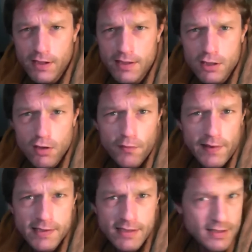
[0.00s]

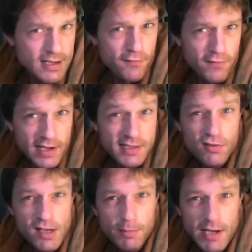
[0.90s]
surfaces that have
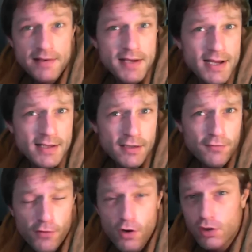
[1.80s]
extremely
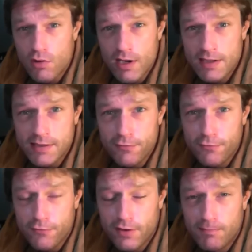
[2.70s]
adhesive or cohesive